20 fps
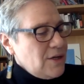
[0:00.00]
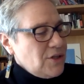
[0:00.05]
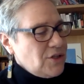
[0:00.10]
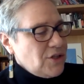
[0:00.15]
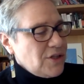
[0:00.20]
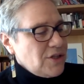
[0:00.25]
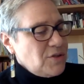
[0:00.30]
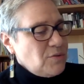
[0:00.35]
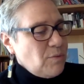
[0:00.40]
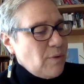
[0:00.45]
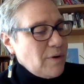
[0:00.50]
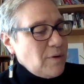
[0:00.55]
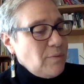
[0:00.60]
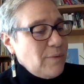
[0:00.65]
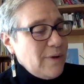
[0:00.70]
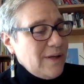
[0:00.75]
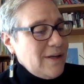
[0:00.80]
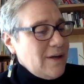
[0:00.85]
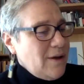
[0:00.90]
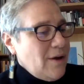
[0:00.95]
Just one
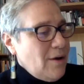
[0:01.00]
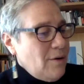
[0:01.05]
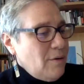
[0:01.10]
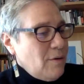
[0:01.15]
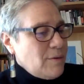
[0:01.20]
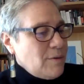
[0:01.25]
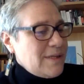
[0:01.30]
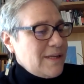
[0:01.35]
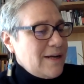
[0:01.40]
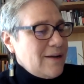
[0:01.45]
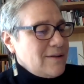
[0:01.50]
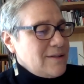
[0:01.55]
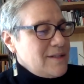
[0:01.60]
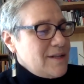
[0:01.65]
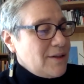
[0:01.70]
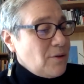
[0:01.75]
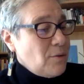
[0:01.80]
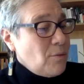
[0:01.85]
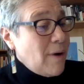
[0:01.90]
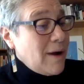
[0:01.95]
week ago, it was announced
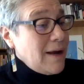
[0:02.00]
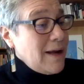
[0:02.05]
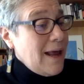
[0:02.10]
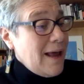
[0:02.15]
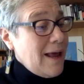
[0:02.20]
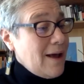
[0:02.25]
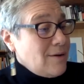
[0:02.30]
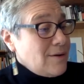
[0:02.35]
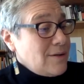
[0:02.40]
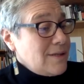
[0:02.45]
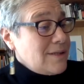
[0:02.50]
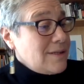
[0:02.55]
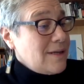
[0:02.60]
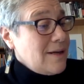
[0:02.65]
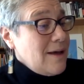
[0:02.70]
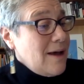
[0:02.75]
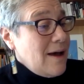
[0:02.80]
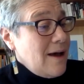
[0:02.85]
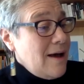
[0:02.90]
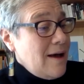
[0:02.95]
at the White House
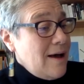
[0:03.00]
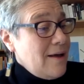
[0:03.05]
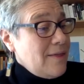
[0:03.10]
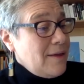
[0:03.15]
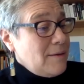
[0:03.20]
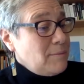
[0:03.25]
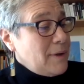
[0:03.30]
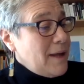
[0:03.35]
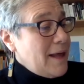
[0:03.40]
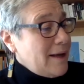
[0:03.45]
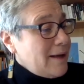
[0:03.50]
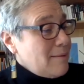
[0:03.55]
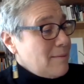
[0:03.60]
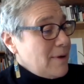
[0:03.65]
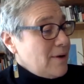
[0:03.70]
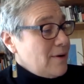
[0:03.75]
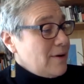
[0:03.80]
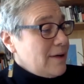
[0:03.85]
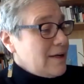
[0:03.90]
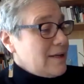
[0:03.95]
uh, that Black
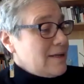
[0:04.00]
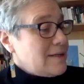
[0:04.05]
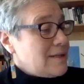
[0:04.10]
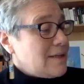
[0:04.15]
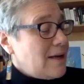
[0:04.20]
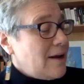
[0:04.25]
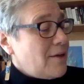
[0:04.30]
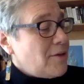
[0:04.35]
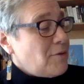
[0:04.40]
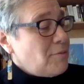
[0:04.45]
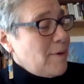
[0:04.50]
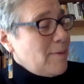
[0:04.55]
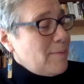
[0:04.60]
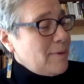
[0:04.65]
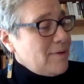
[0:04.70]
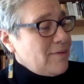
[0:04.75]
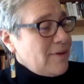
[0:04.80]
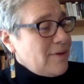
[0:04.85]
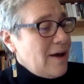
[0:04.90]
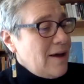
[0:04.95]
Americans and other
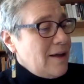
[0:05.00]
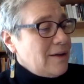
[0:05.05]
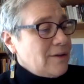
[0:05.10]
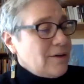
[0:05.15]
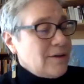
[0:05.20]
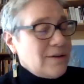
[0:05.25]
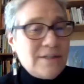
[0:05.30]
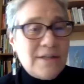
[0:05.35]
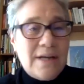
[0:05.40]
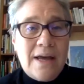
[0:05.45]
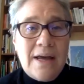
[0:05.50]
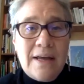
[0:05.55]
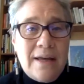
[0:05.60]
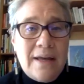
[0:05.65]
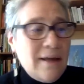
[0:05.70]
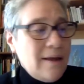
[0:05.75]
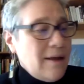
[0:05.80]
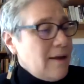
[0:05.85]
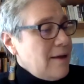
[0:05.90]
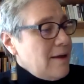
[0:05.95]
people of color are
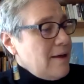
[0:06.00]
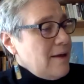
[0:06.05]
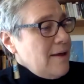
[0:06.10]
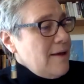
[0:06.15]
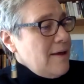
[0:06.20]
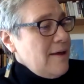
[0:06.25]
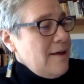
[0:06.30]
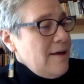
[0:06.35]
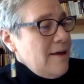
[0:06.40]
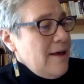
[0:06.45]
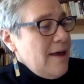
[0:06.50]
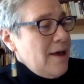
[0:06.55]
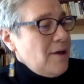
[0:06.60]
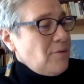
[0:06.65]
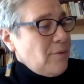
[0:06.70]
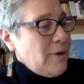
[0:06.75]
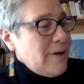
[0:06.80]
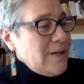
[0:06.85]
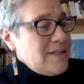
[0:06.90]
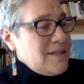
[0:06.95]
dying
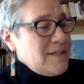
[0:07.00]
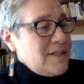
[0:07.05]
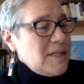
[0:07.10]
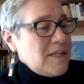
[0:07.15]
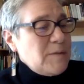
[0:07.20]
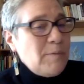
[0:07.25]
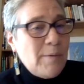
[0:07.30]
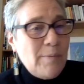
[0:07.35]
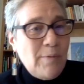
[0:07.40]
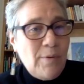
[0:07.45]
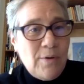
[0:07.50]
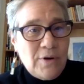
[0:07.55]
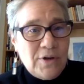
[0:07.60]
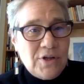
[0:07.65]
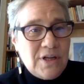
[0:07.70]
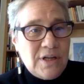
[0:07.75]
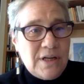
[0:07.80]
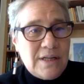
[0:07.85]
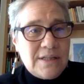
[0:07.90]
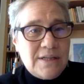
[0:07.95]
at rates
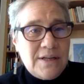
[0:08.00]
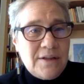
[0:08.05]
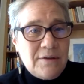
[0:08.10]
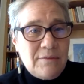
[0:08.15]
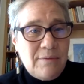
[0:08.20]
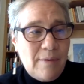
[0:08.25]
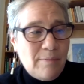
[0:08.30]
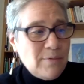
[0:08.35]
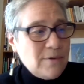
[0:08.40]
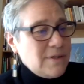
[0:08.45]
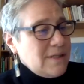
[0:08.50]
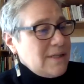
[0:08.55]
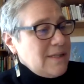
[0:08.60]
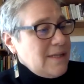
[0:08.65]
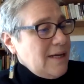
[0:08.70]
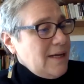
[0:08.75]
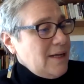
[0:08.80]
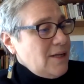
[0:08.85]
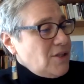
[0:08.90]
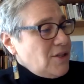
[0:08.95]
disproportionate to their
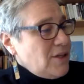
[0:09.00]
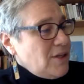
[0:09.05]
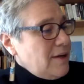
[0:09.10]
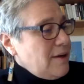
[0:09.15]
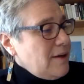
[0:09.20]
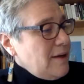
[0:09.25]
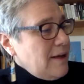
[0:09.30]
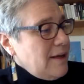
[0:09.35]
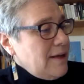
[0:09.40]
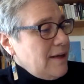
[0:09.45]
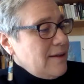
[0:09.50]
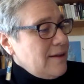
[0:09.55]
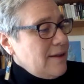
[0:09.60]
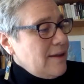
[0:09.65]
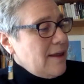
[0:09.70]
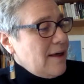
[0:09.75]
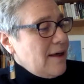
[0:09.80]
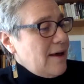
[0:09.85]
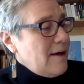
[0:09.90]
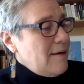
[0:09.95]
representation in,
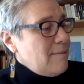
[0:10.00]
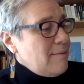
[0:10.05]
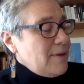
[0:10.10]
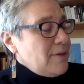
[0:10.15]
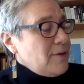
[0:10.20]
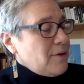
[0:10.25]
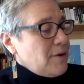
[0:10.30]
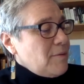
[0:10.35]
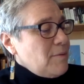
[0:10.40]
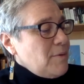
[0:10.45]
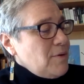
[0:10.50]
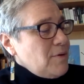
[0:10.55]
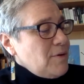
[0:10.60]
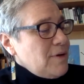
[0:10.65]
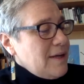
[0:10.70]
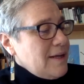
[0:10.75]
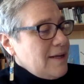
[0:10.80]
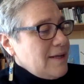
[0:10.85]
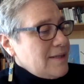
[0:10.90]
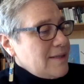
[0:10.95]
um, in their
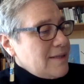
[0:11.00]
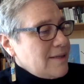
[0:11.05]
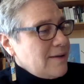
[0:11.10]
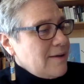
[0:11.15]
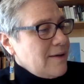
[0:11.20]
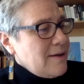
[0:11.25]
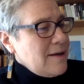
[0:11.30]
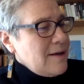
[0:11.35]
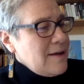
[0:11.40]
communities.